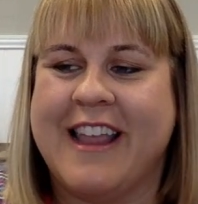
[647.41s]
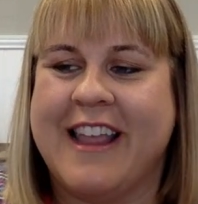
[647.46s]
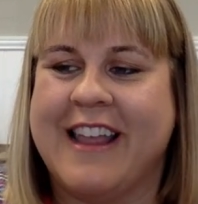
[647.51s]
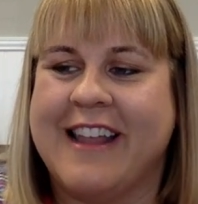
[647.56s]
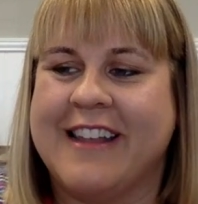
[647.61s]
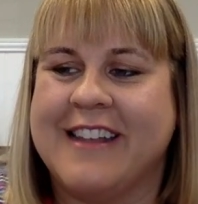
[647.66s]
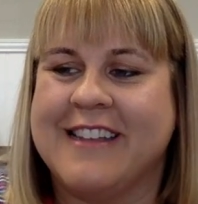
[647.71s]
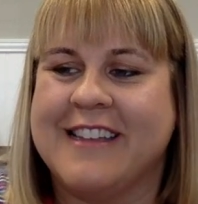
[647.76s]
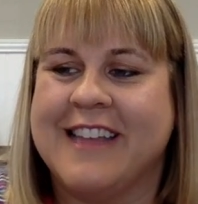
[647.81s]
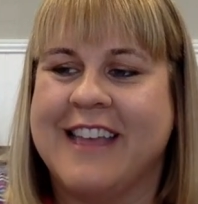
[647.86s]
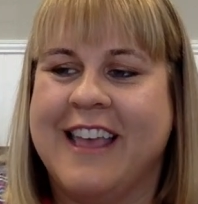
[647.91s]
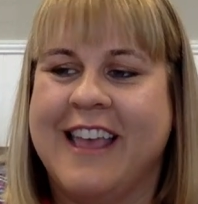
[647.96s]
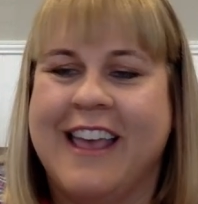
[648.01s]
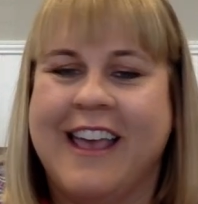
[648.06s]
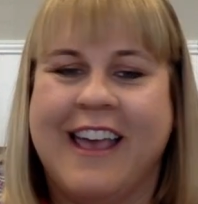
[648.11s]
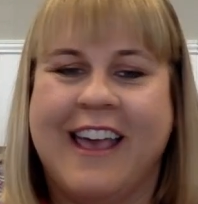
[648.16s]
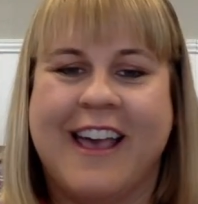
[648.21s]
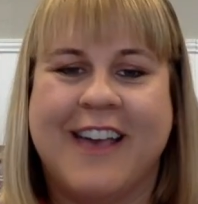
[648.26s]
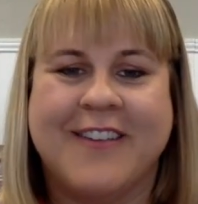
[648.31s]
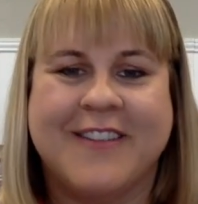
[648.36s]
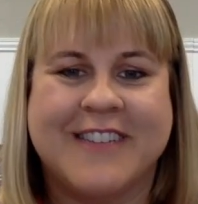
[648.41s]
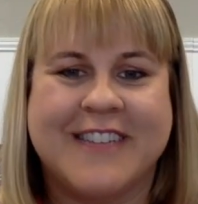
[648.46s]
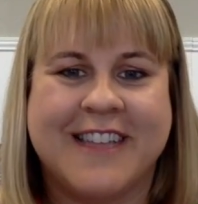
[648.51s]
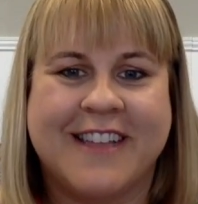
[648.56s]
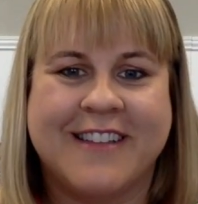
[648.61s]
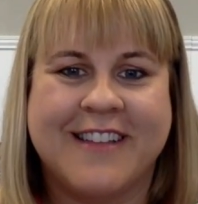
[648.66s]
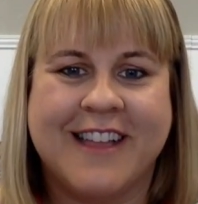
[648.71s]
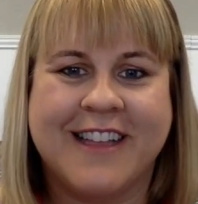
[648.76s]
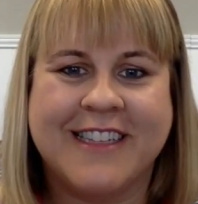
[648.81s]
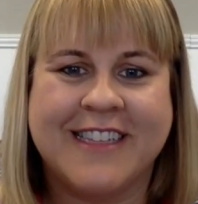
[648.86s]
And
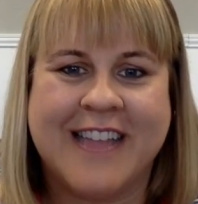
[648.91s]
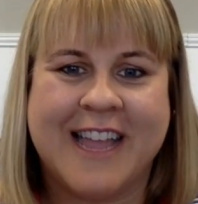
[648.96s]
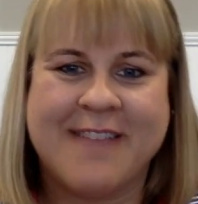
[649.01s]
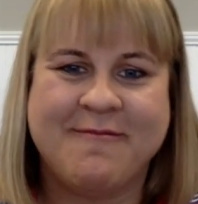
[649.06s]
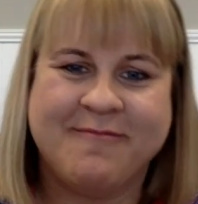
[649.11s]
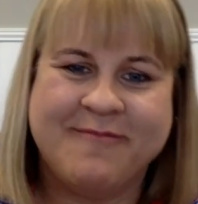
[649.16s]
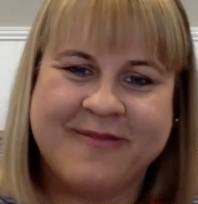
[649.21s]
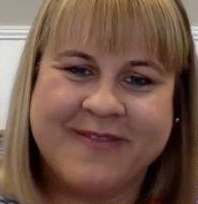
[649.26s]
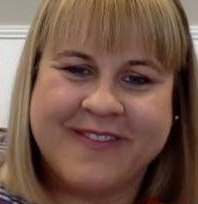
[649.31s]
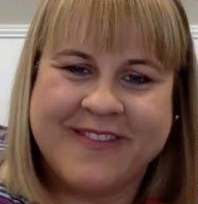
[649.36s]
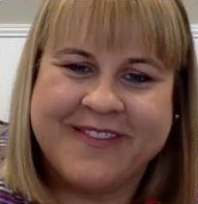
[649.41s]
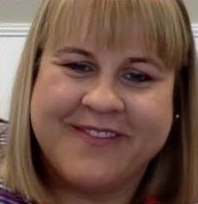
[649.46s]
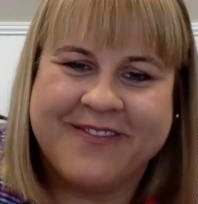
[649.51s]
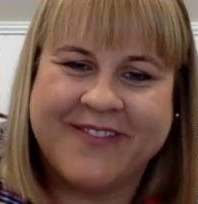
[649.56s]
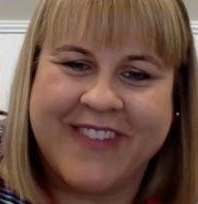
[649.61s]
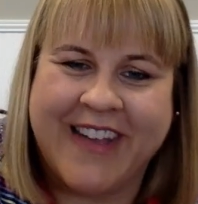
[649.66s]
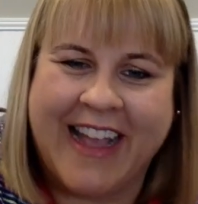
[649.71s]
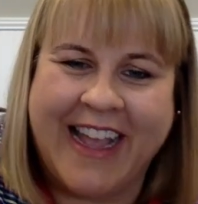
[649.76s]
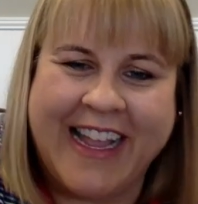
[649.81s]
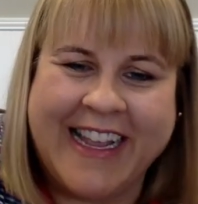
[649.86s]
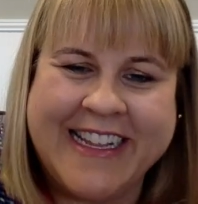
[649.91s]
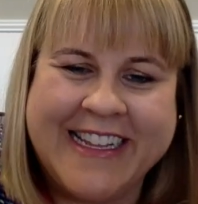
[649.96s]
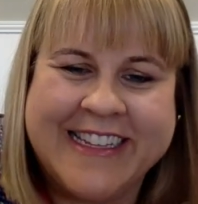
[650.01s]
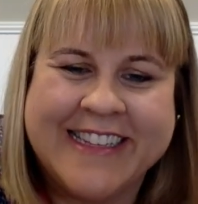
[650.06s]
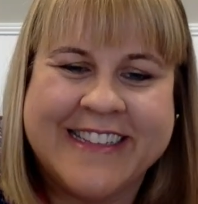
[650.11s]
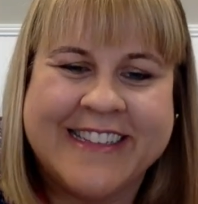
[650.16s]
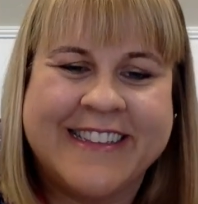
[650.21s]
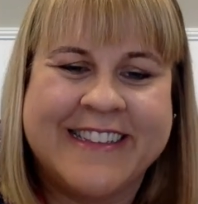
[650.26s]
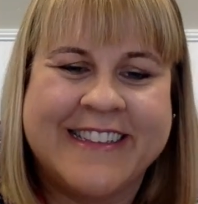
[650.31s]
until next time, bye.